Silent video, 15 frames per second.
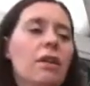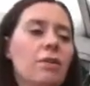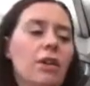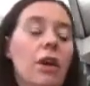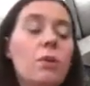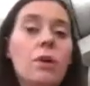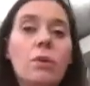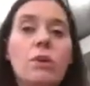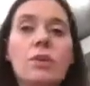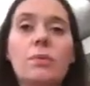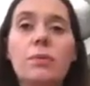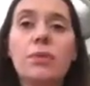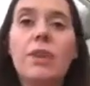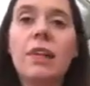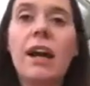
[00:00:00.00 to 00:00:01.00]
If you don't use
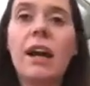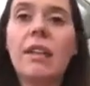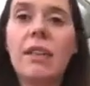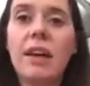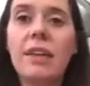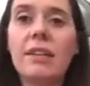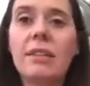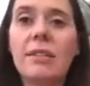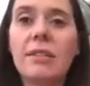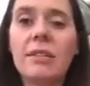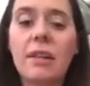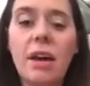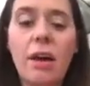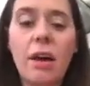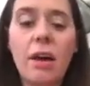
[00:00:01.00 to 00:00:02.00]
something like
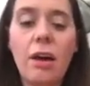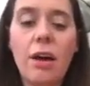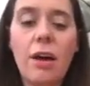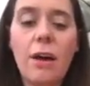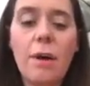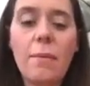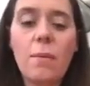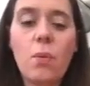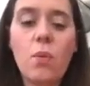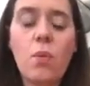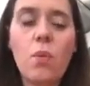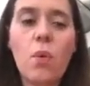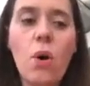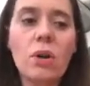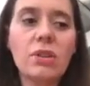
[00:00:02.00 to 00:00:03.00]
this,
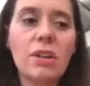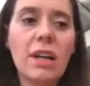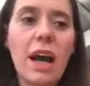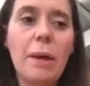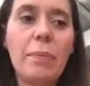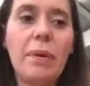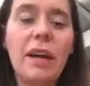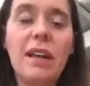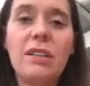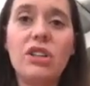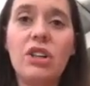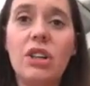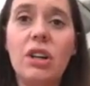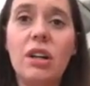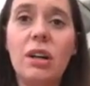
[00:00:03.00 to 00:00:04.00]
what's going to happen is
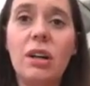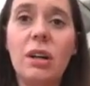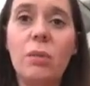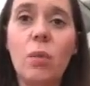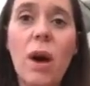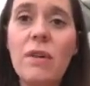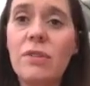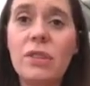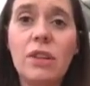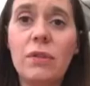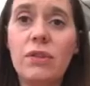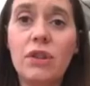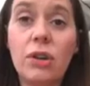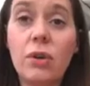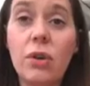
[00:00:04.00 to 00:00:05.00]
you're going to, whatever
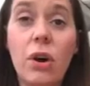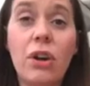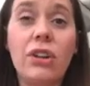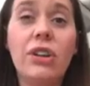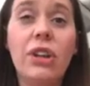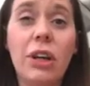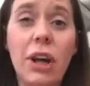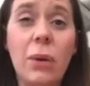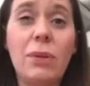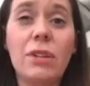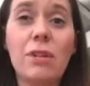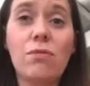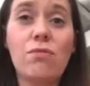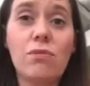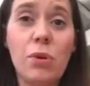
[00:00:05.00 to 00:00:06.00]
surface you cut on, you're going
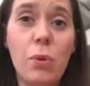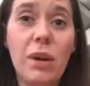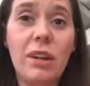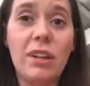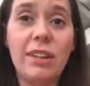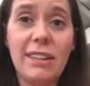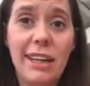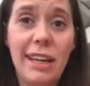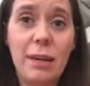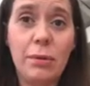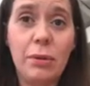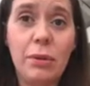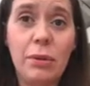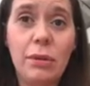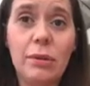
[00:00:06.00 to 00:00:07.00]
to ruin your
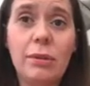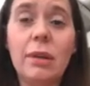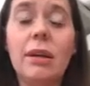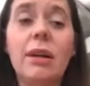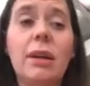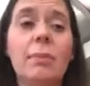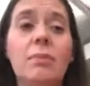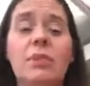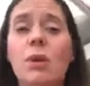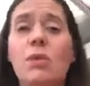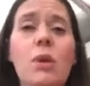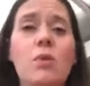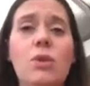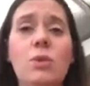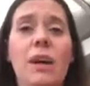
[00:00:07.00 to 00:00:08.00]
table. So
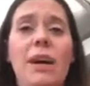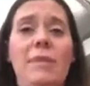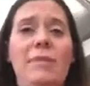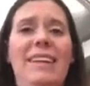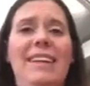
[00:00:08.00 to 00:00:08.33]
don't do that.